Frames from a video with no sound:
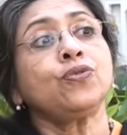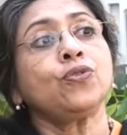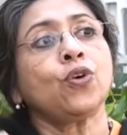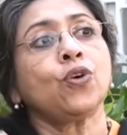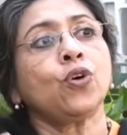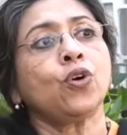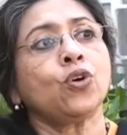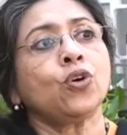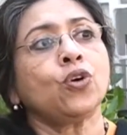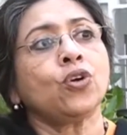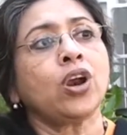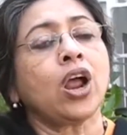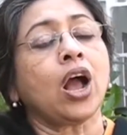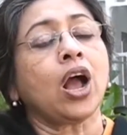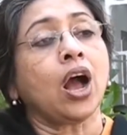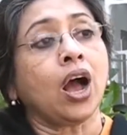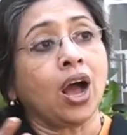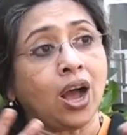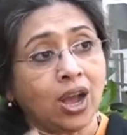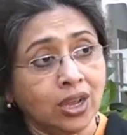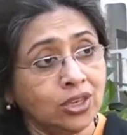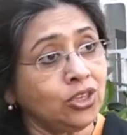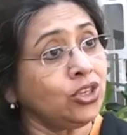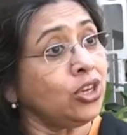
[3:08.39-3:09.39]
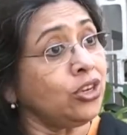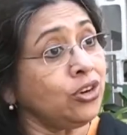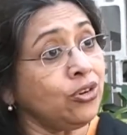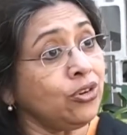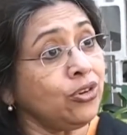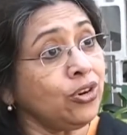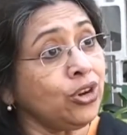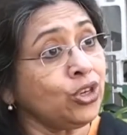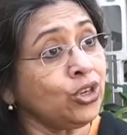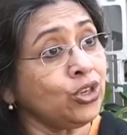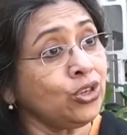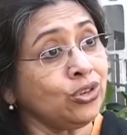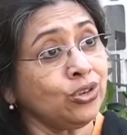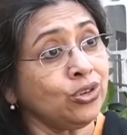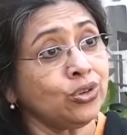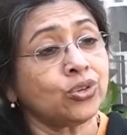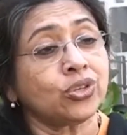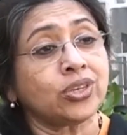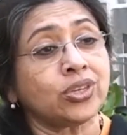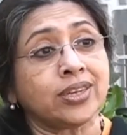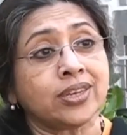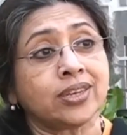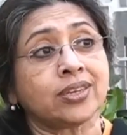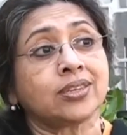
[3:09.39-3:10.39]
for our generation to
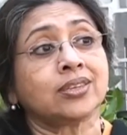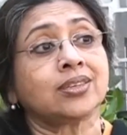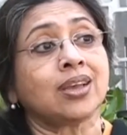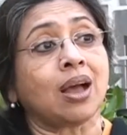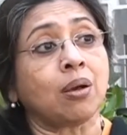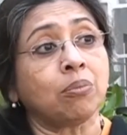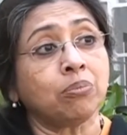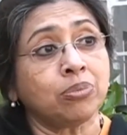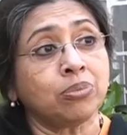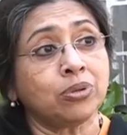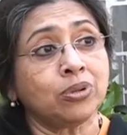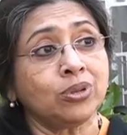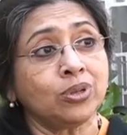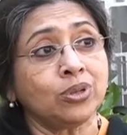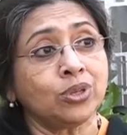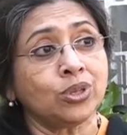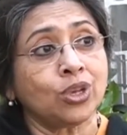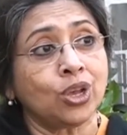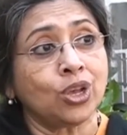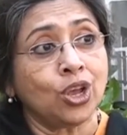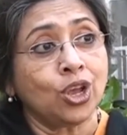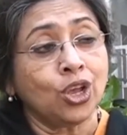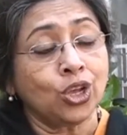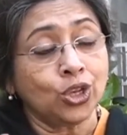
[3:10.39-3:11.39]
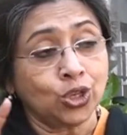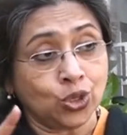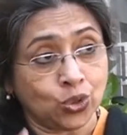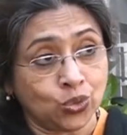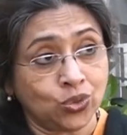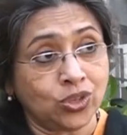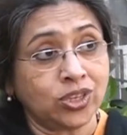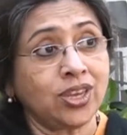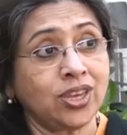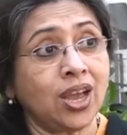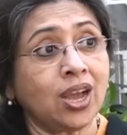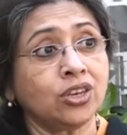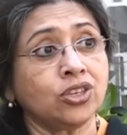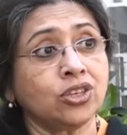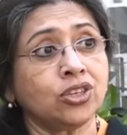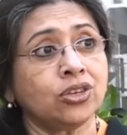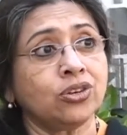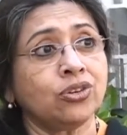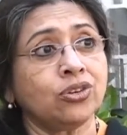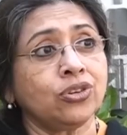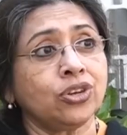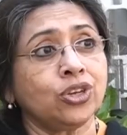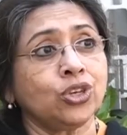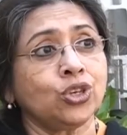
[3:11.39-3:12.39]
set examples to the young
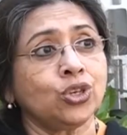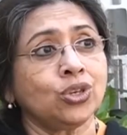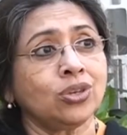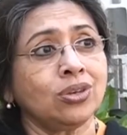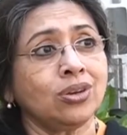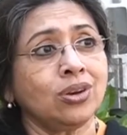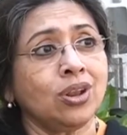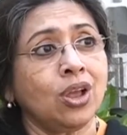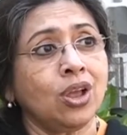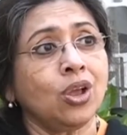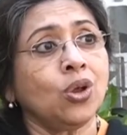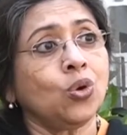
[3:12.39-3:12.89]
generation